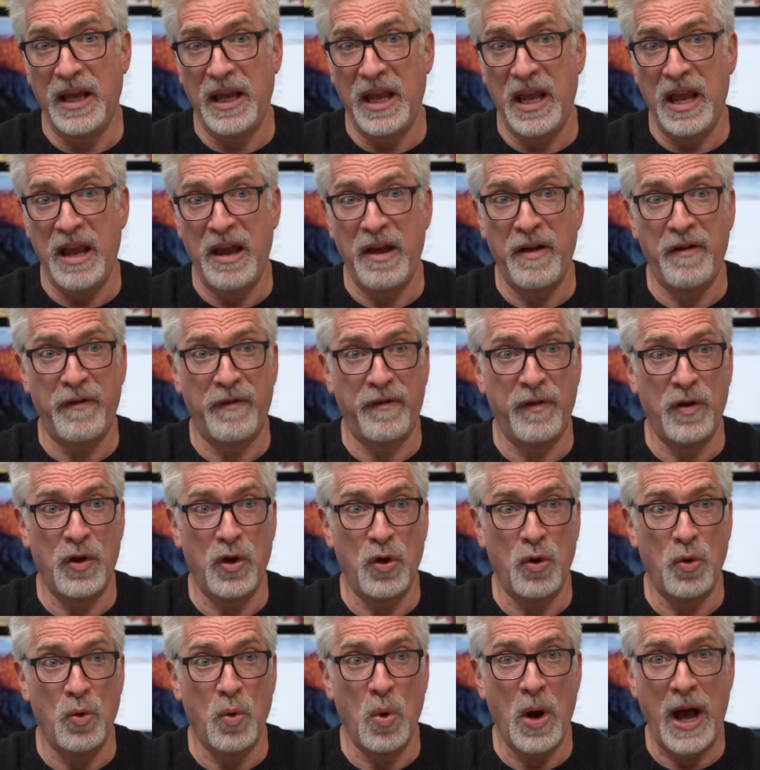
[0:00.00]
if
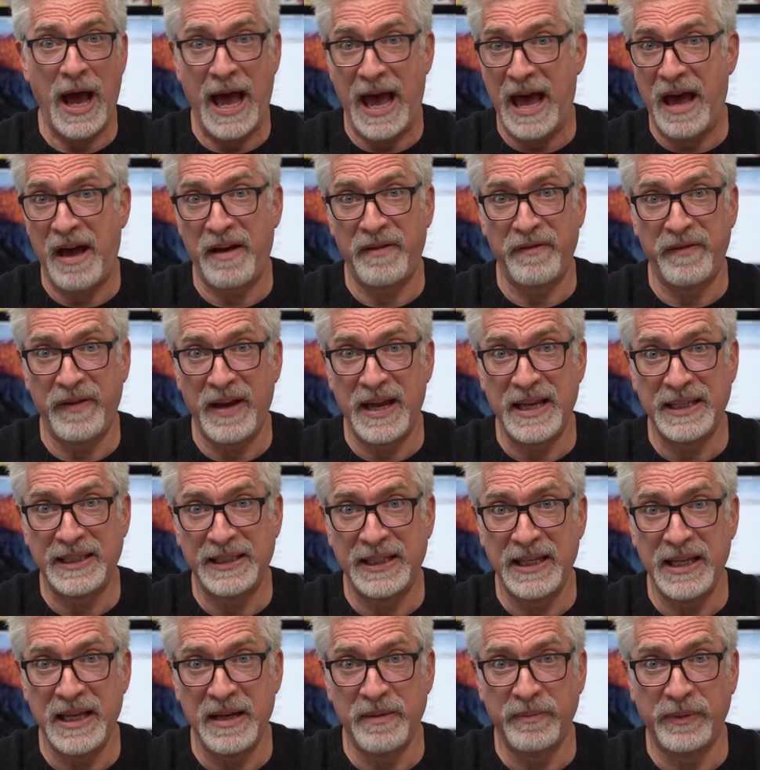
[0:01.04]
you have
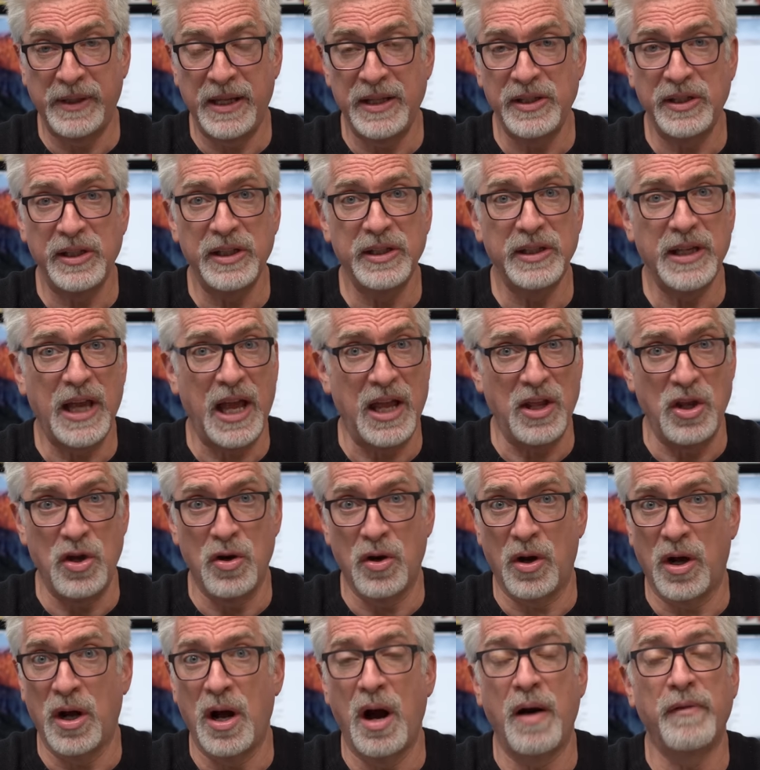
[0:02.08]
STM lenses and
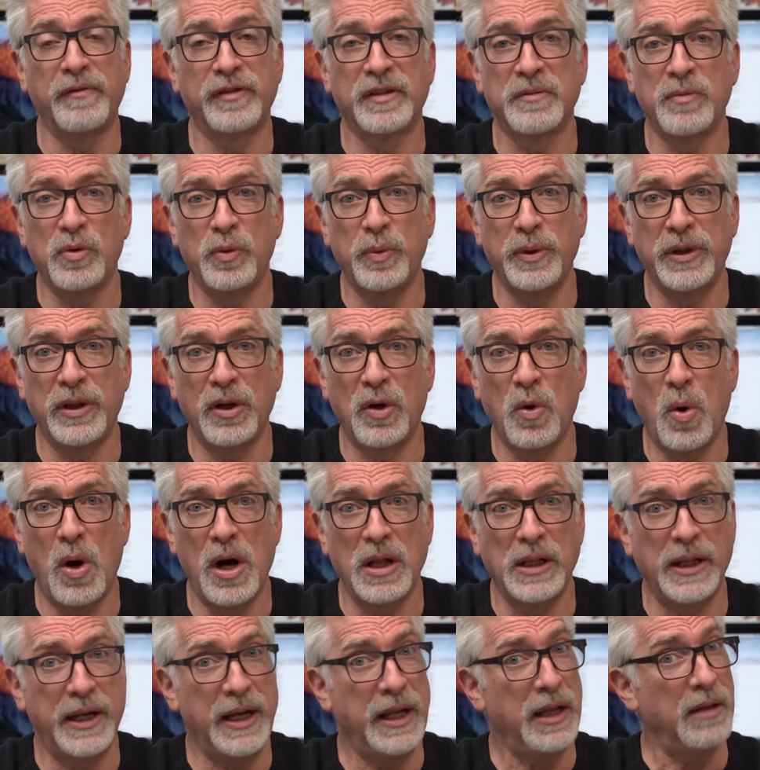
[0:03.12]
you're comfortable with the
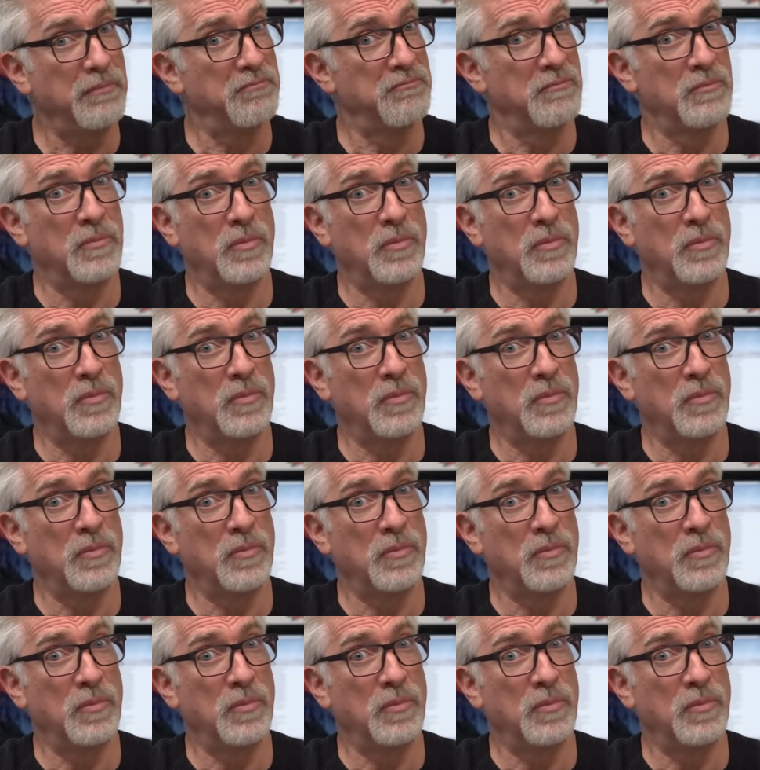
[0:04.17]
quality,